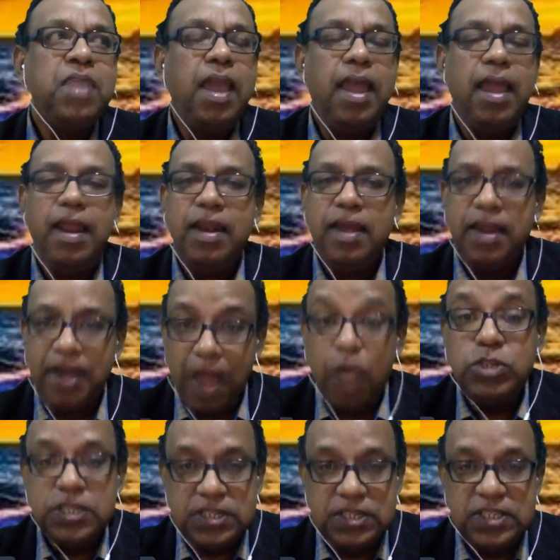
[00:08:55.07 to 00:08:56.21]
and uh, now
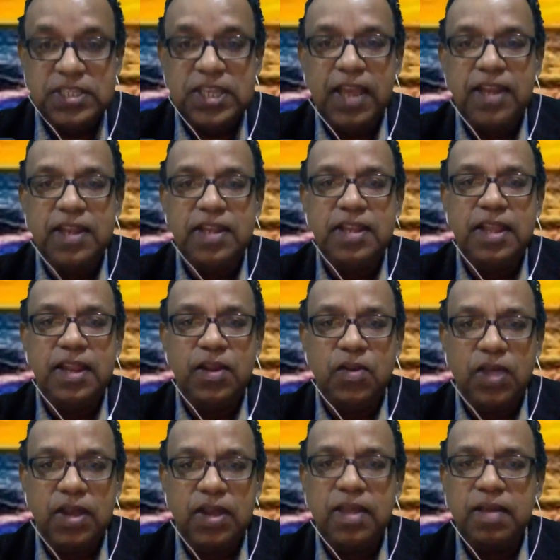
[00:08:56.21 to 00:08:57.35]
she has decided that, you know,
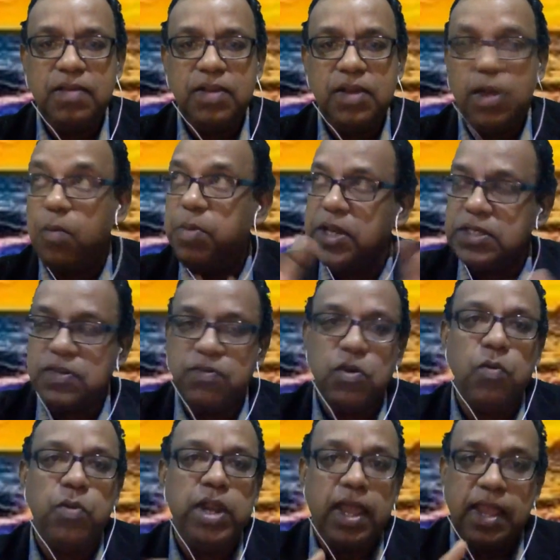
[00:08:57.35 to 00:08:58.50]
and, now because of
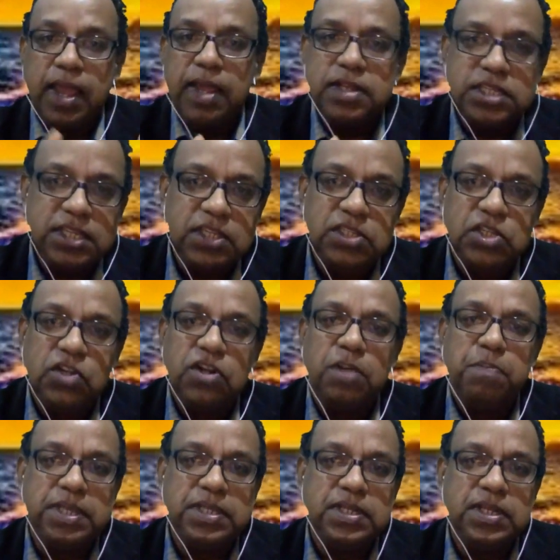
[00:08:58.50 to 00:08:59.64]
COVID, I can't see children
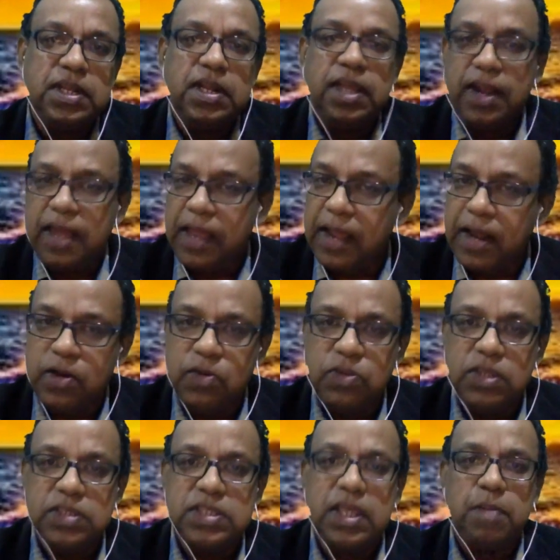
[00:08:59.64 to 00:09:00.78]
personally and I can't do
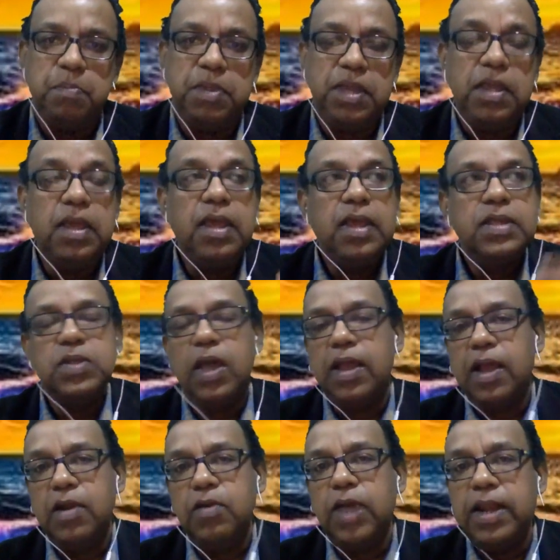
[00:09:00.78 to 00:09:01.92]
this therapy. So I
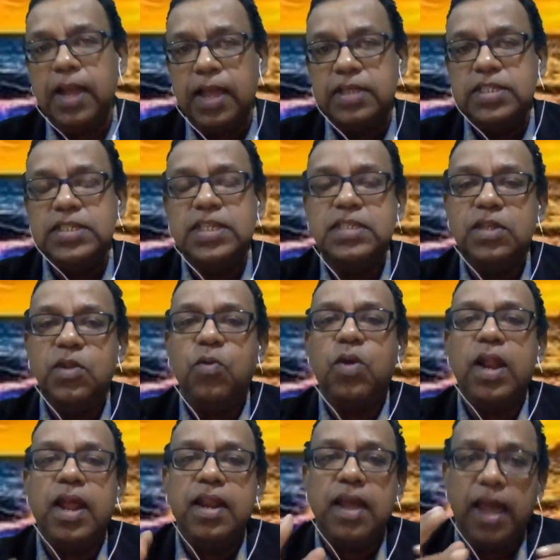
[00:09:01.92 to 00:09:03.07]
can't do, and, she says, you know
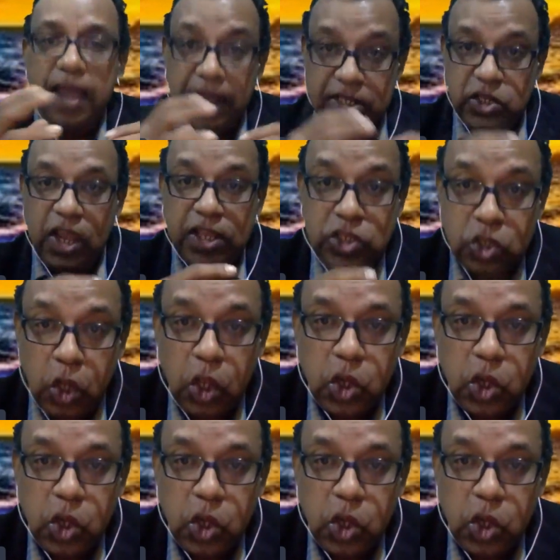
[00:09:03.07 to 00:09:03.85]
what, Anna, I actually enjoy